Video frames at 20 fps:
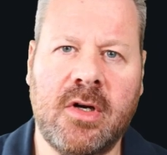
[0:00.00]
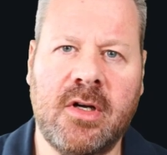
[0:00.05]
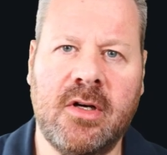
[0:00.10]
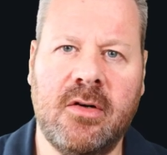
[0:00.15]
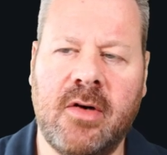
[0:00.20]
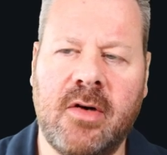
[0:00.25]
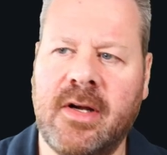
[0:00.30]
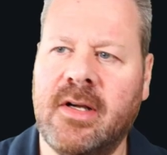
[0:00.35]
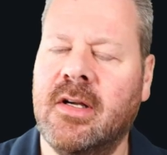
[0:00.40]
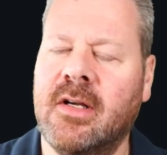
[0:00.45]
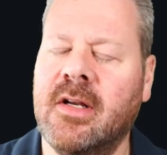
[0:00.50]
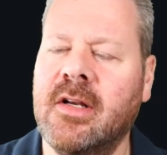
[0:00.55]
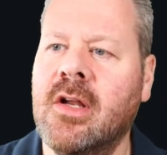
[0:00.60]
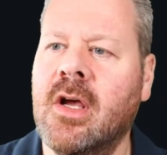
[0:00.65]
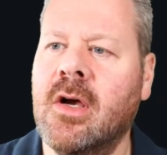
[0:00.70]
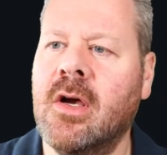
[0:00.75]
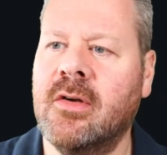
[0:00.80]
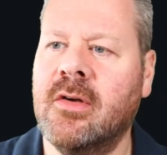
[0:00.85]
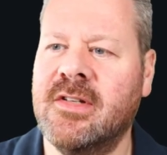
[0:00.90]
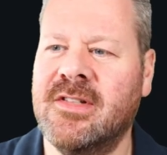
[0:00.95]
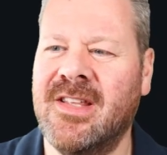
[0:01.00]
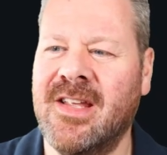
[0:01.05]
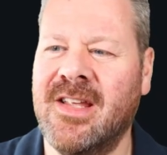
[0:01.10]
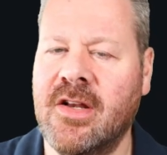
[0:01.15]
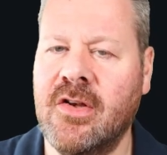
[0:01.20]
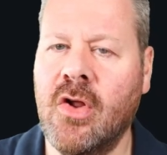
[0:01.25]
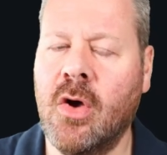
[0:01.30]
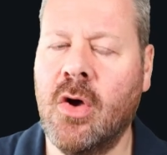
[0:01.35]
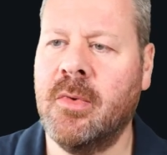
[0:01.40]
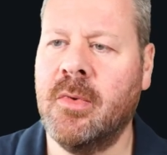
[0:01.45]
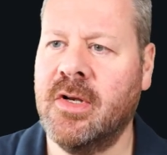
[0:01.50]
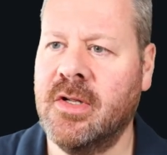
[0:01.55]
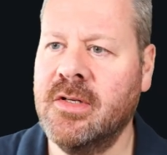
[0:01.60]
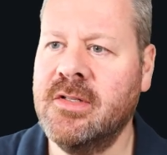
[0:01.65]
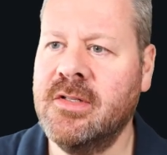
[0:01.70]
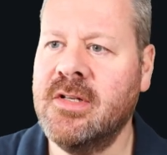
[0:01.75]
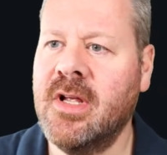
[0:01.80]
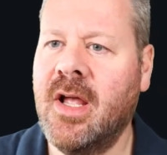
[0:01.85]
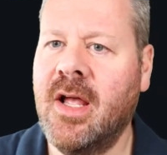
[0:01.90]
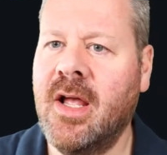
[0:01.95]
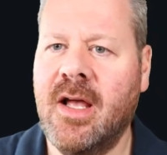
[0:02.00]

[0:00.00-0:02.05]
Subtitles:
correctly known as the innominate,